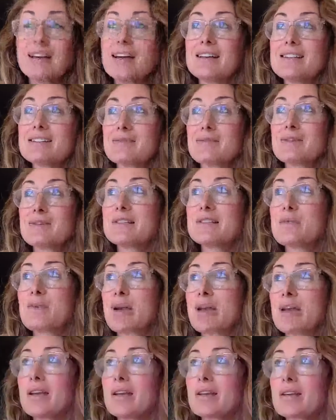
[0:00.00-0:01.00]
as we
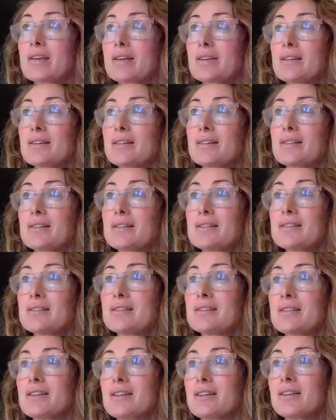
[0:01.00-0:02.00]
speak,
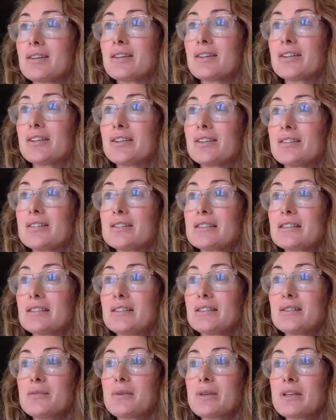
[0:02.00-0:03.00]
so it's a
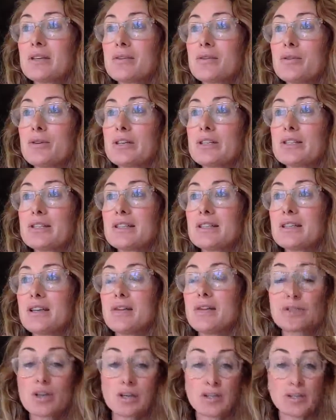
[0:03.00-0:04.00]
little bit noisy.
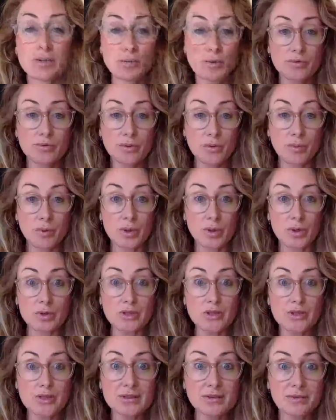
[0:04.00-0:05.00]
I've tried to move the
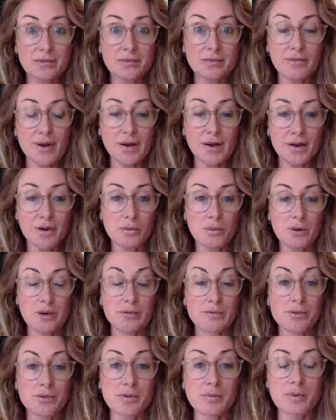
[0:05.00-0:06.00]
birds as far
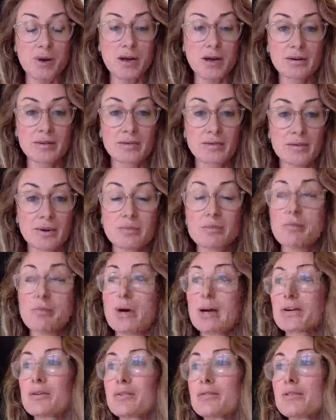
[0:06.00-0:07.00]
away from the
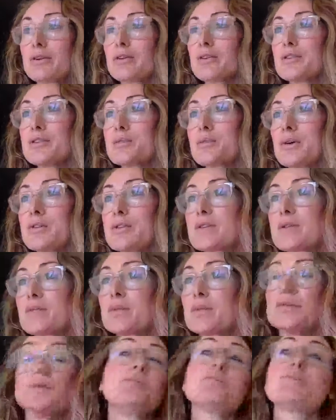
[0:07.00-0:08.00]
microphone as
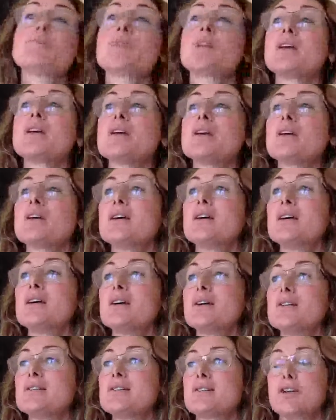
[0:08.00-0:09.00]
possible
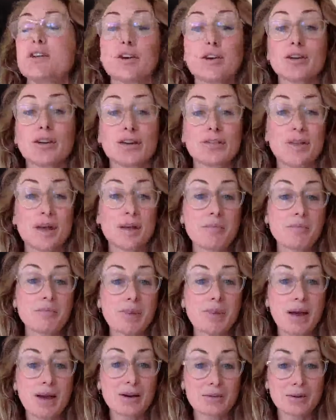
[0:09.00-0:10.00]
so you don't get
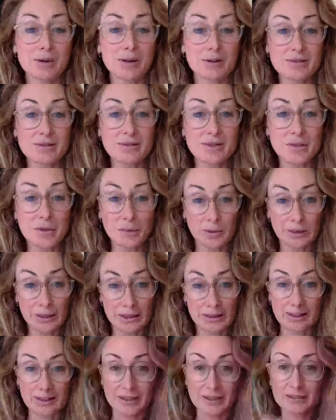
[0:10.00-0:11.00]
that background
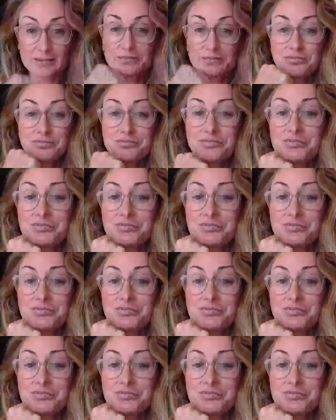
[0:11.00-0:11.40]
squealing.